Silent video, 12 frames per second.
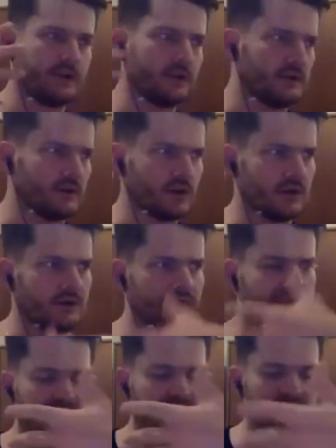They're
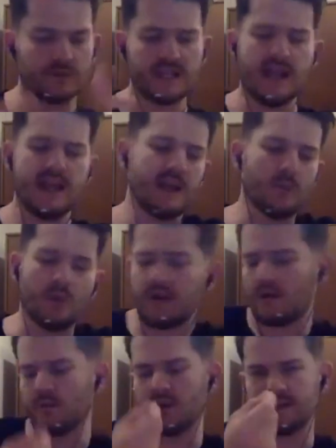continuous. And one of
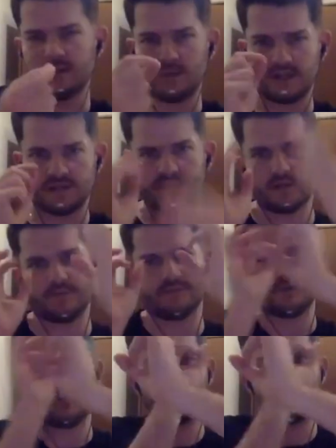the ways that we can sort of
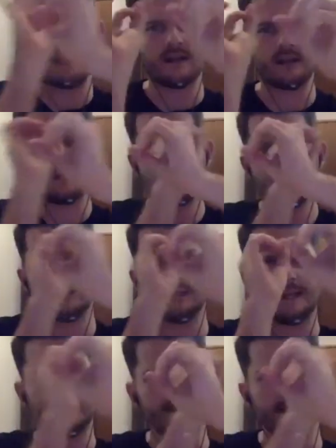zoom in the
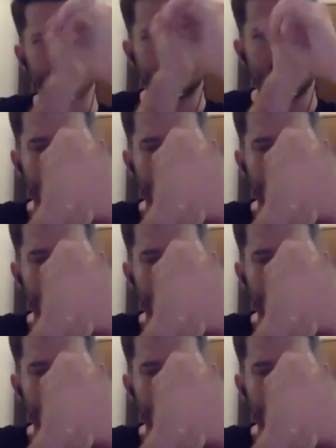lens